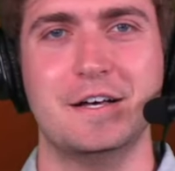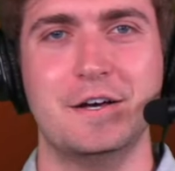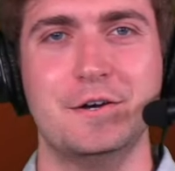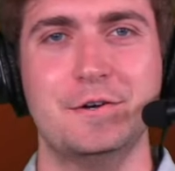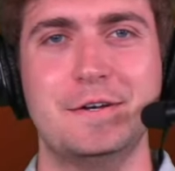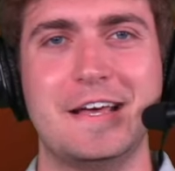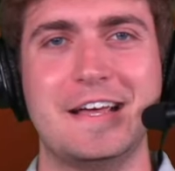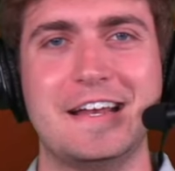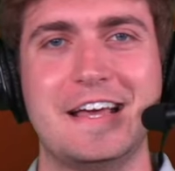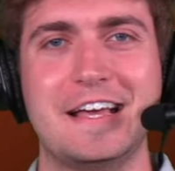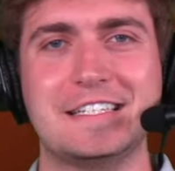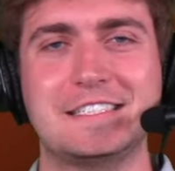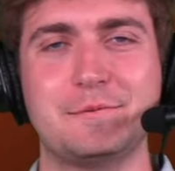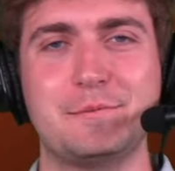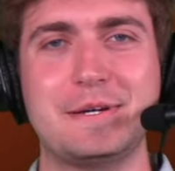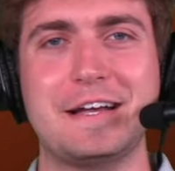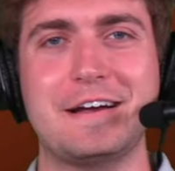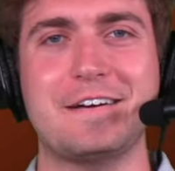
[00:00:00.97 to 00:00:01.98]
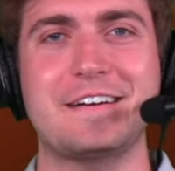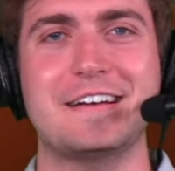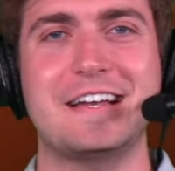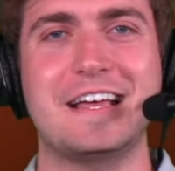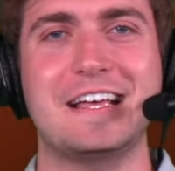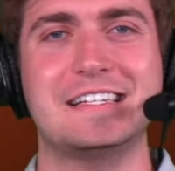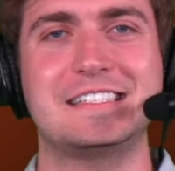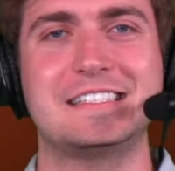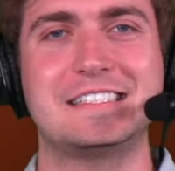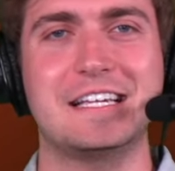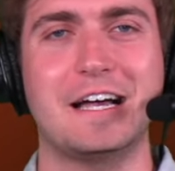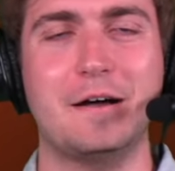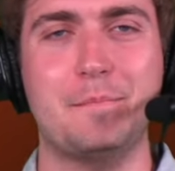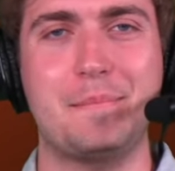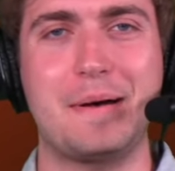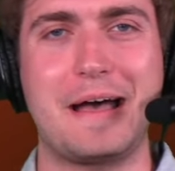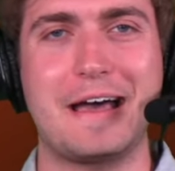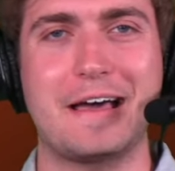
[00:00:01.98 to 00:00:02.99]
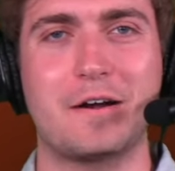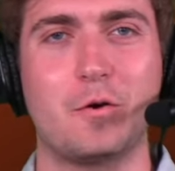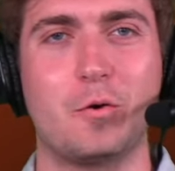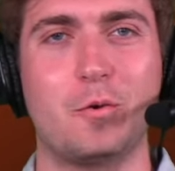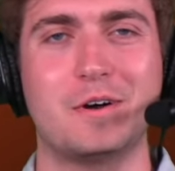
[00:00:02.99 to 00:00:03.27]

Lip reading: Houdet Nation, we are in a sub-battle